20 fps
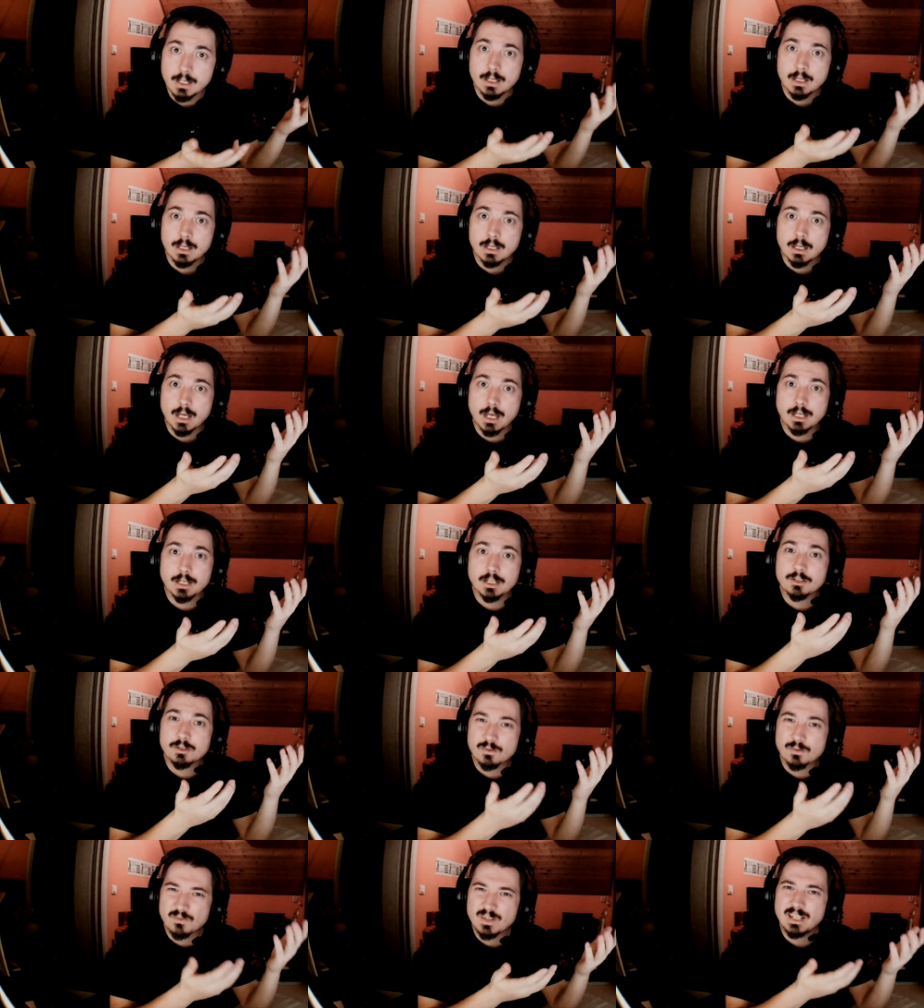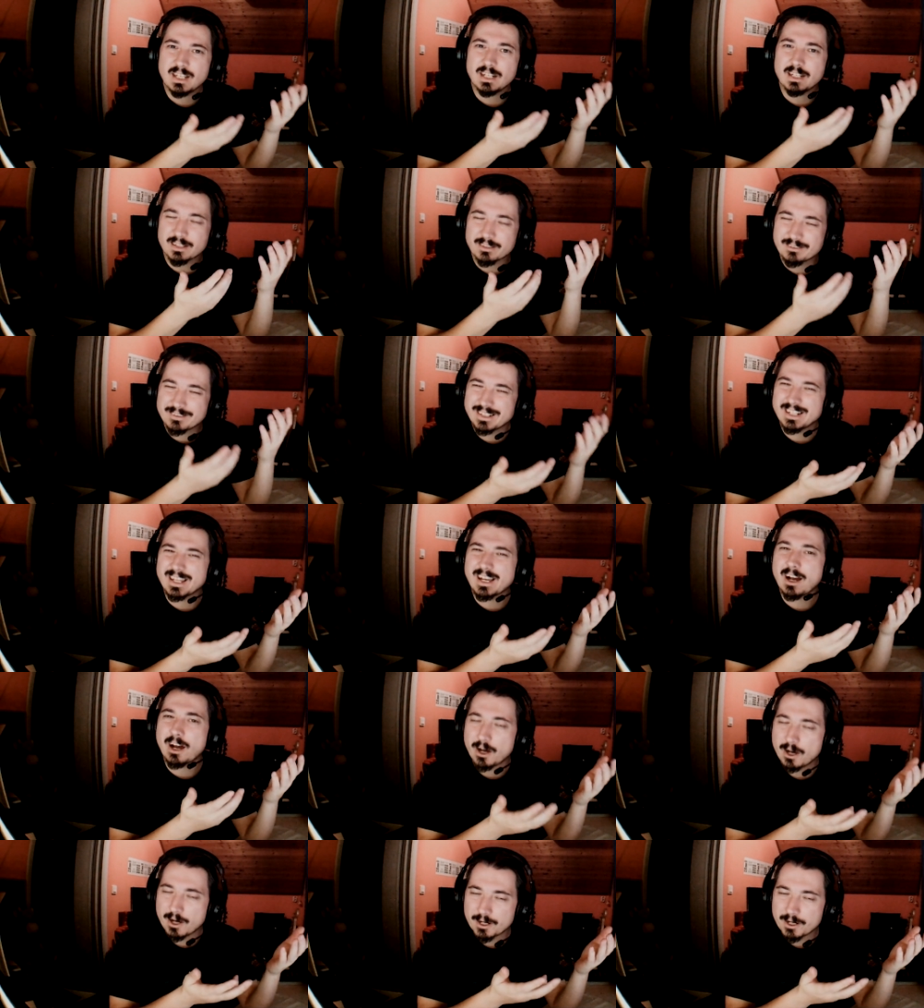And it's really, really
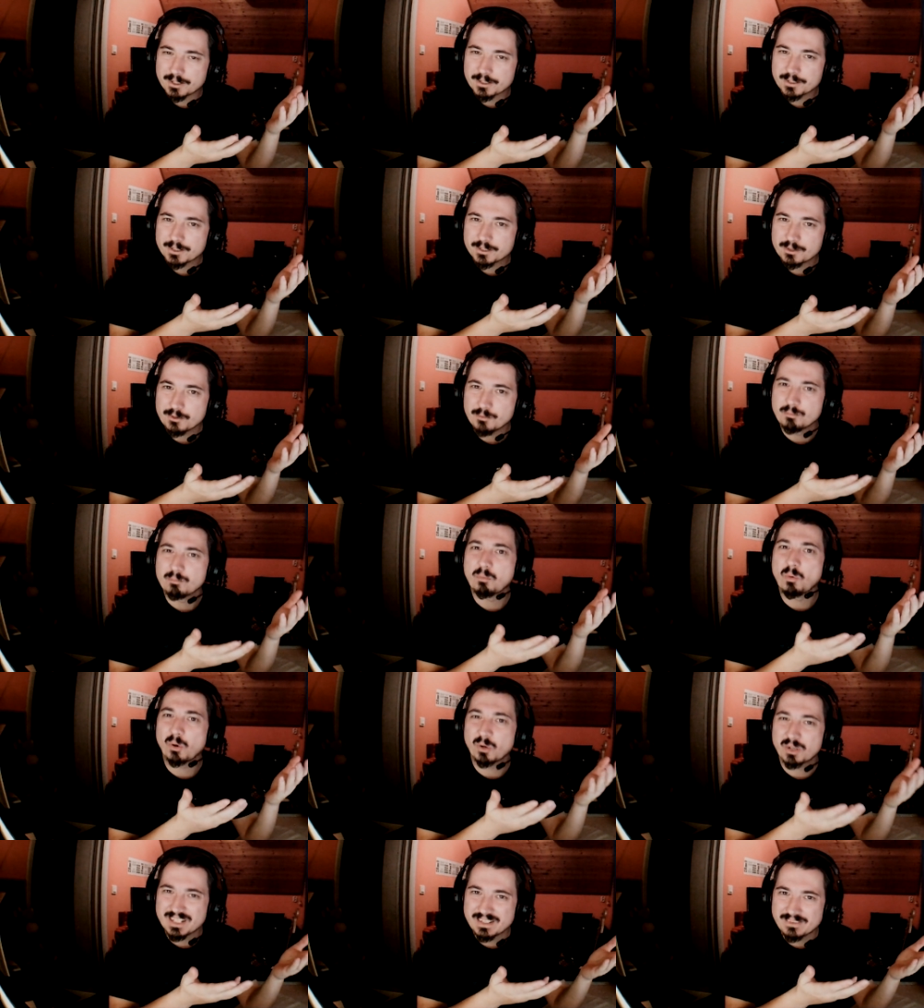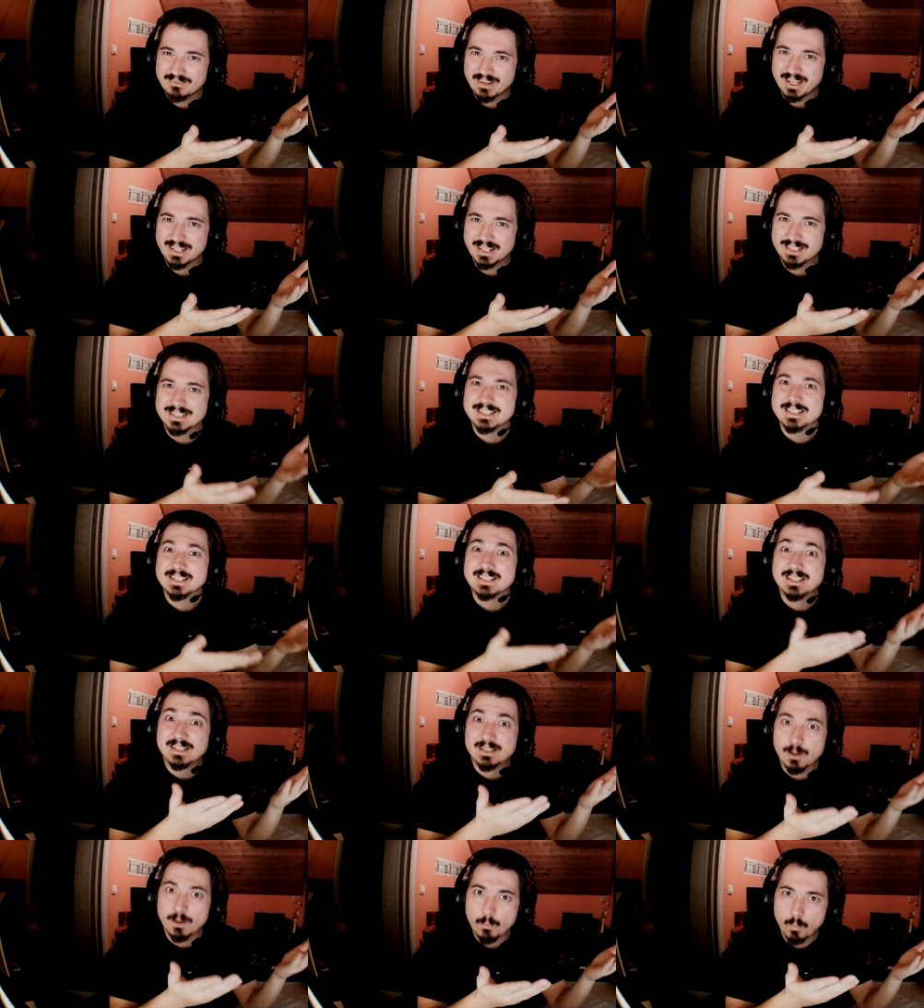hard to motivate
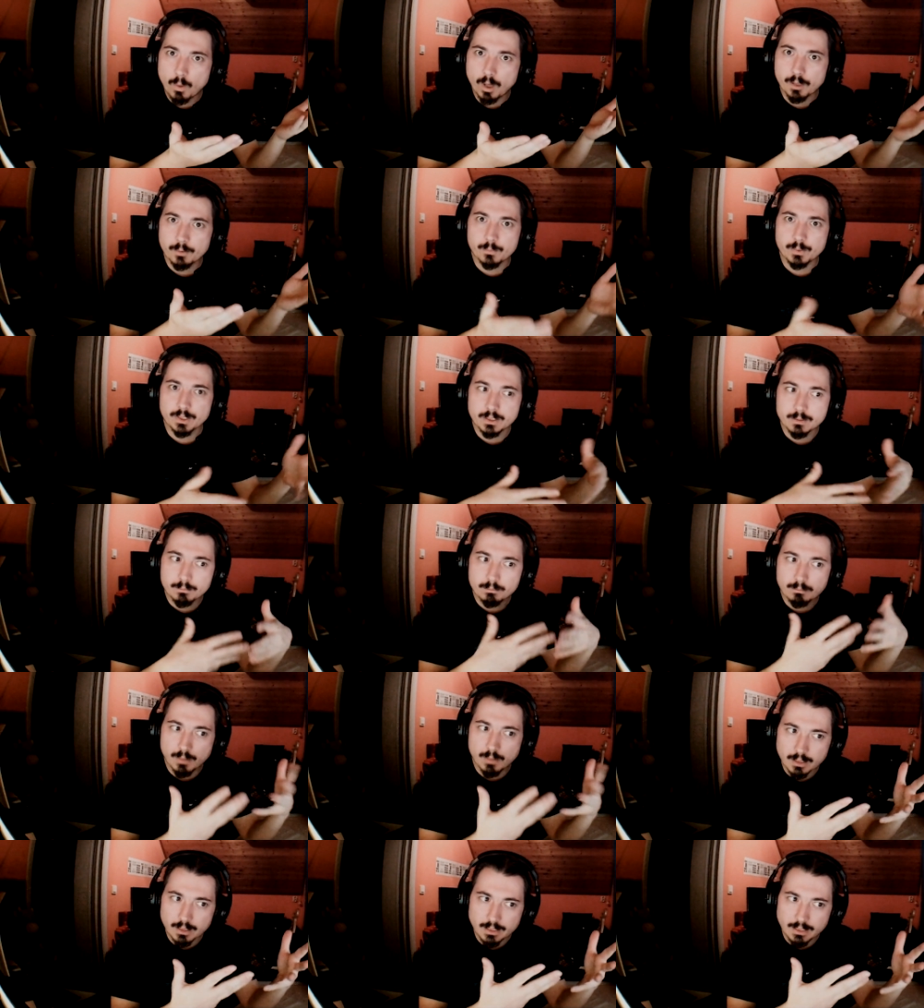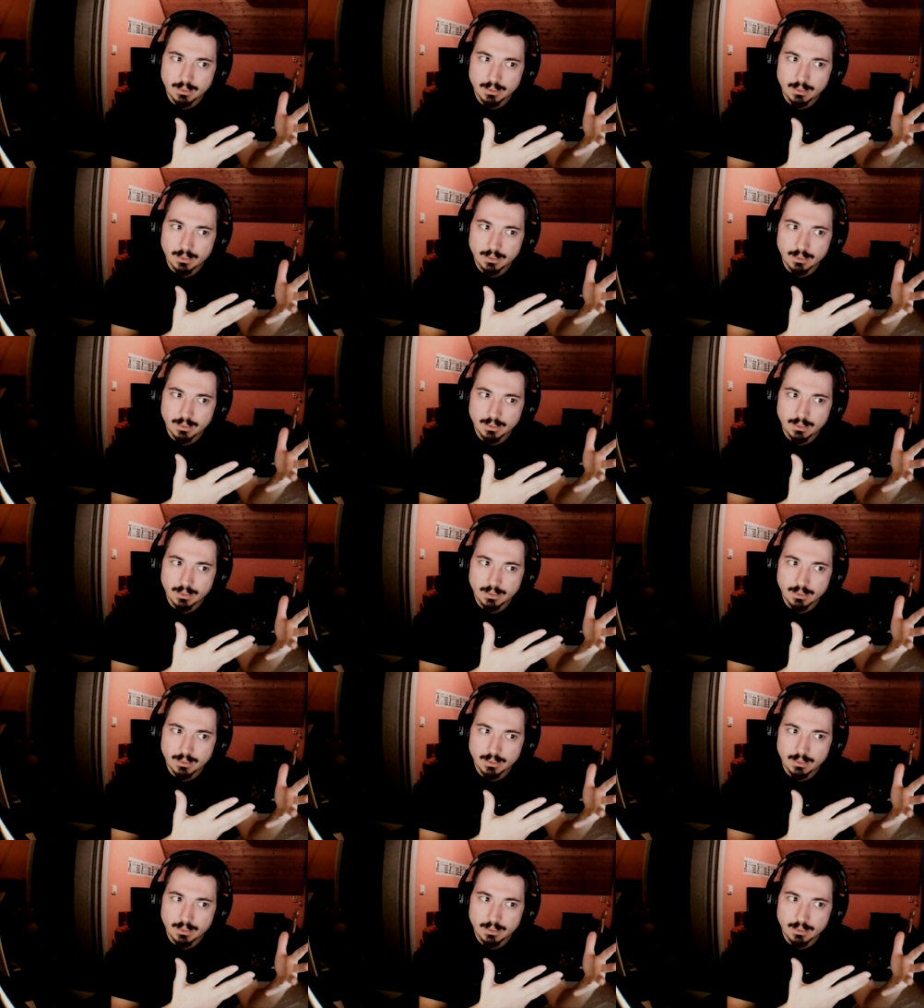someone with money